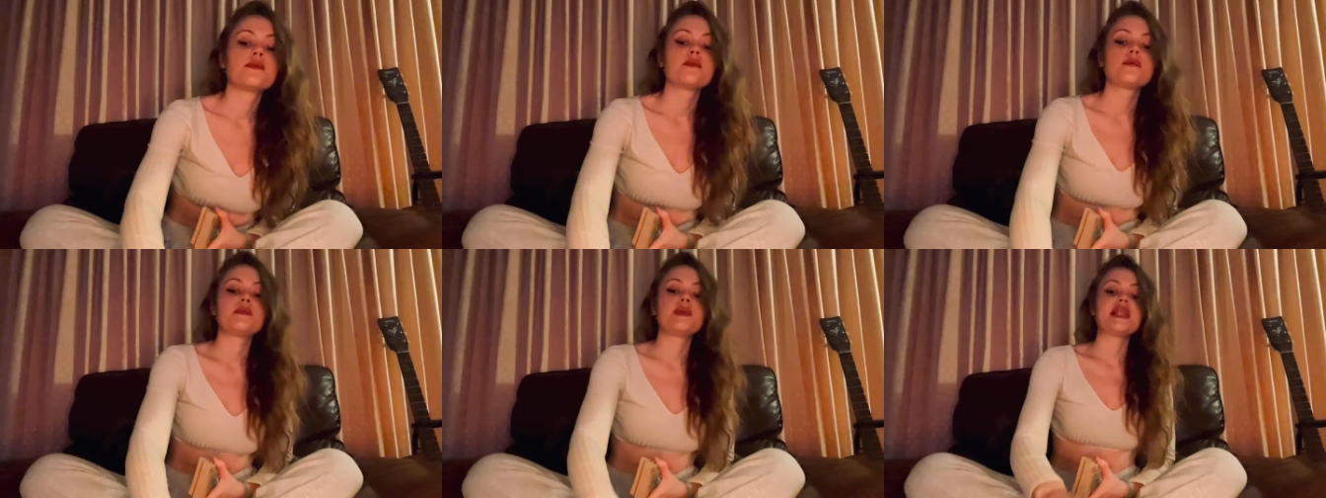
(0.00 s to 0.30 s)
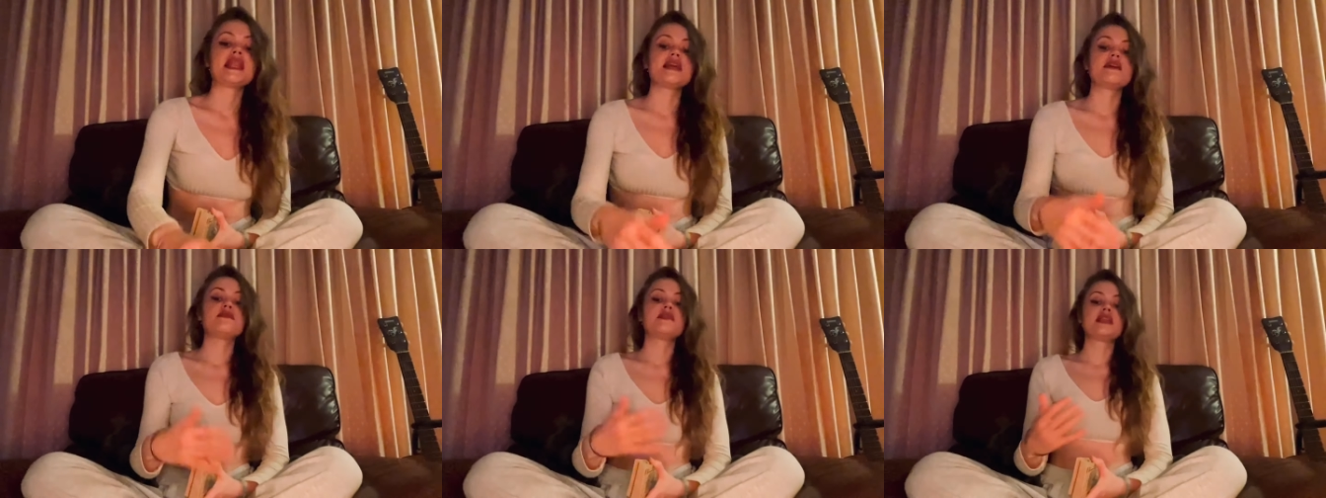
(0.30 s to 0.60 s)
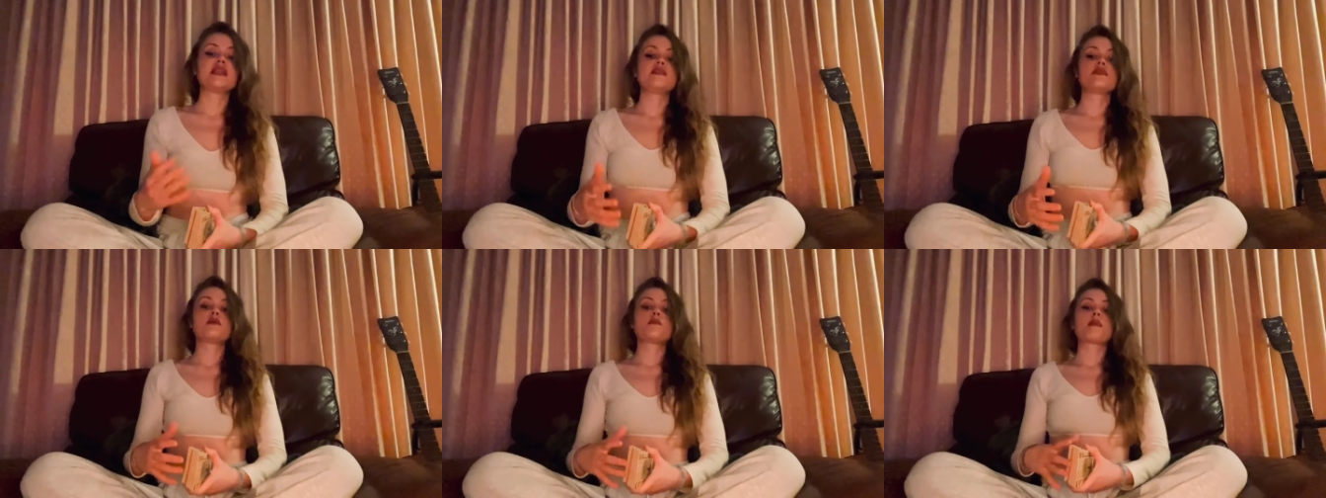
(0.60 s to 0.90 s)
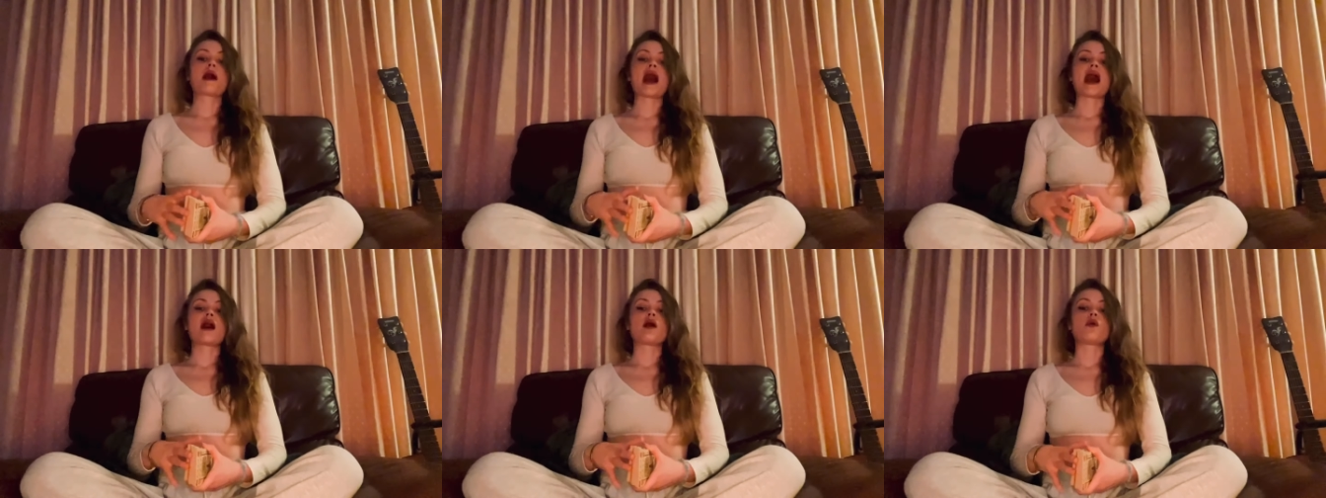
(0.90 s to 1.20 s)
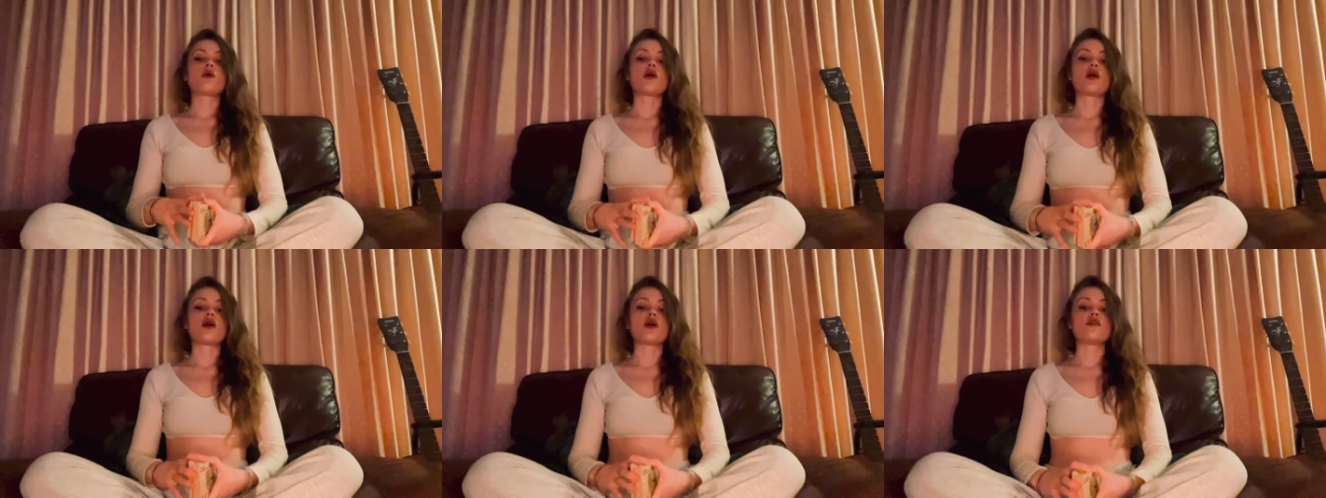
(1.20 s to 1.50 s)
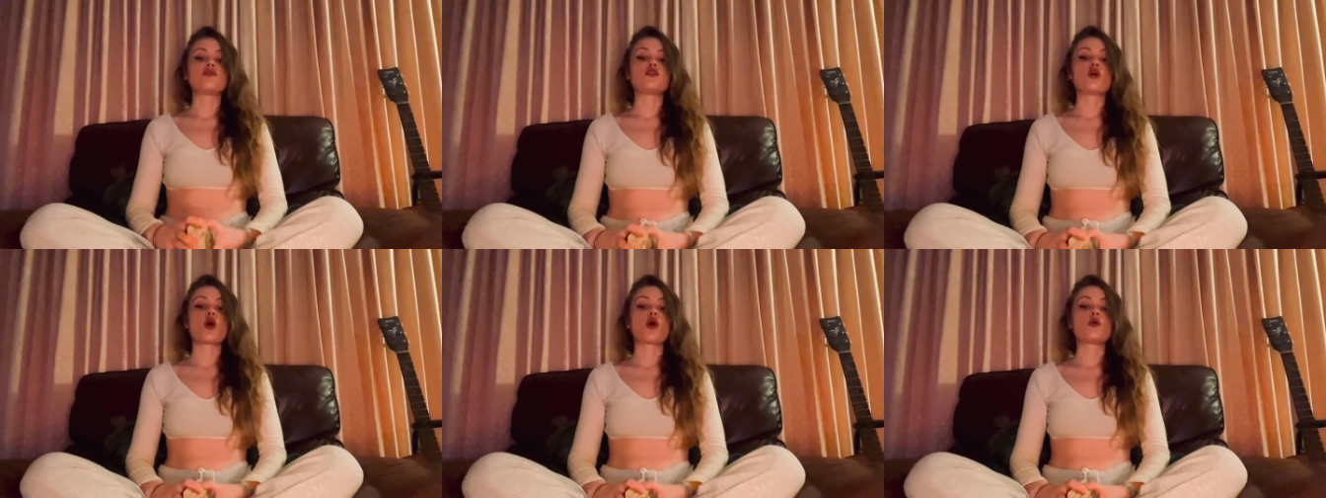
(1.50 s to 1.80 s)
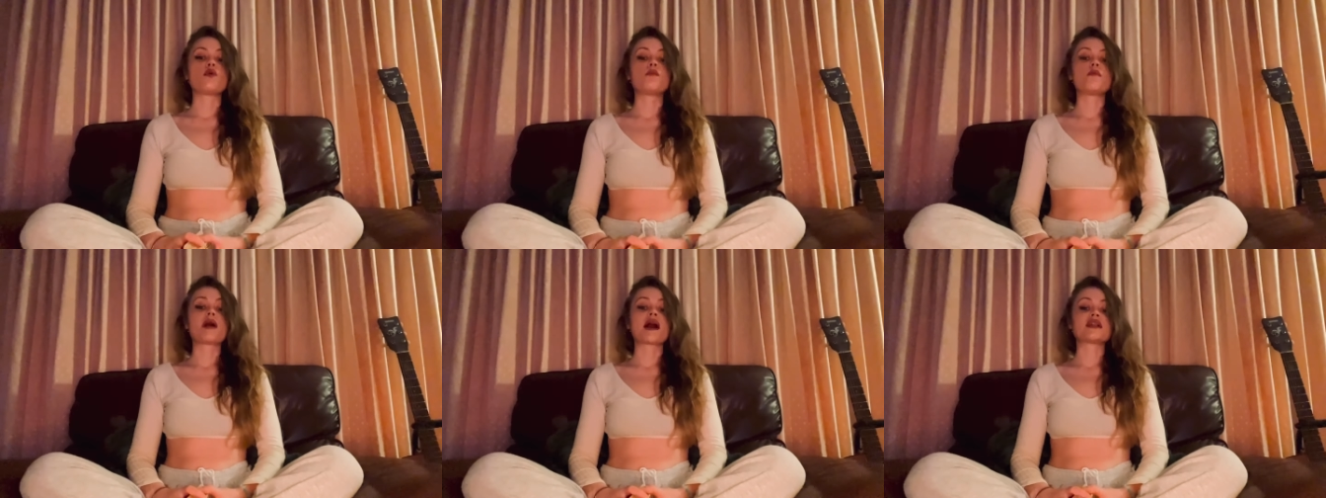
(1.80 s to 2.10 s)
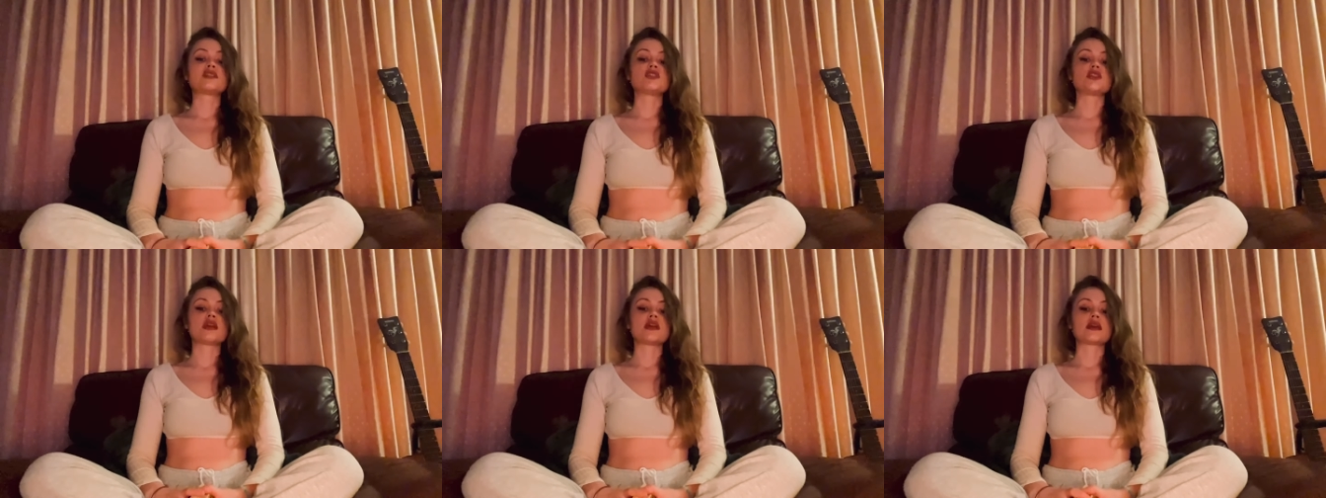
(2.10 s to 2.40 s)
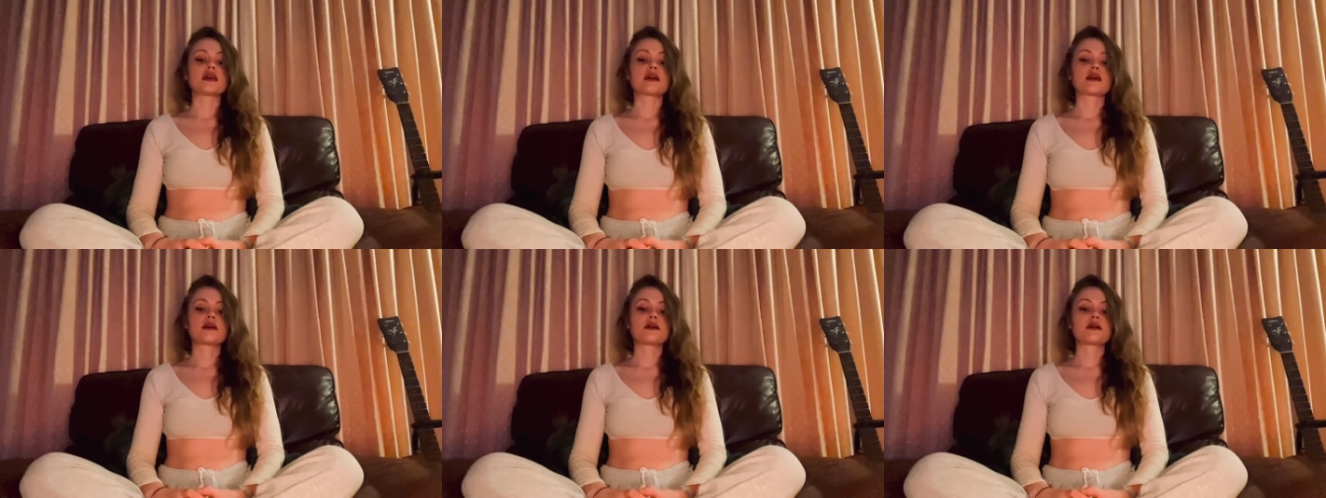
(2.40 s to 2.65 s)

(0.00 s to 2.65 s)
Believing in the power of your own magic.